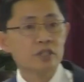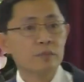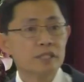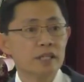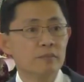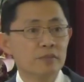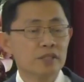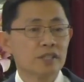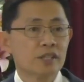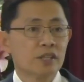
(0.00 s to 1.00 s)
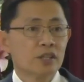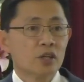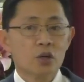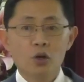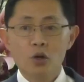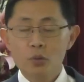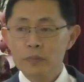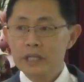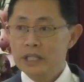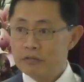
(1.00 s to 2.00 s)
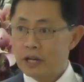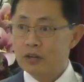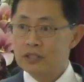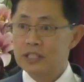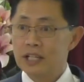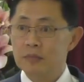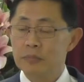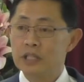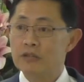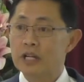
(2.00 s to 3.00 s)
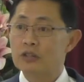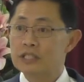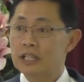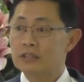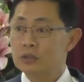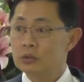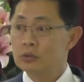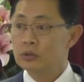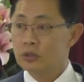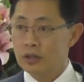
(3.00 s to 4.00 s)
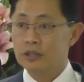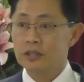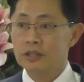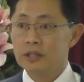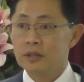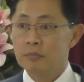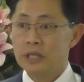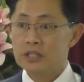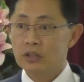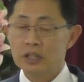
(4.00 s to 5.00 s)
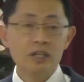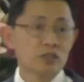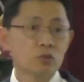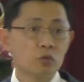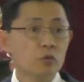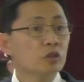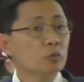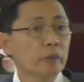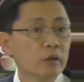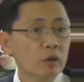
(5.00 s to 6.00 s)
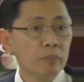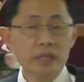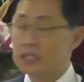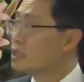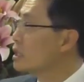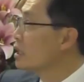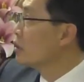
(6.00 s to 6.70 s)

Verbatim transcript: Christmas hymns. Oh, be ye reconciled, be ye reconciled to God. Peace on earth, goodwill to men. What peace?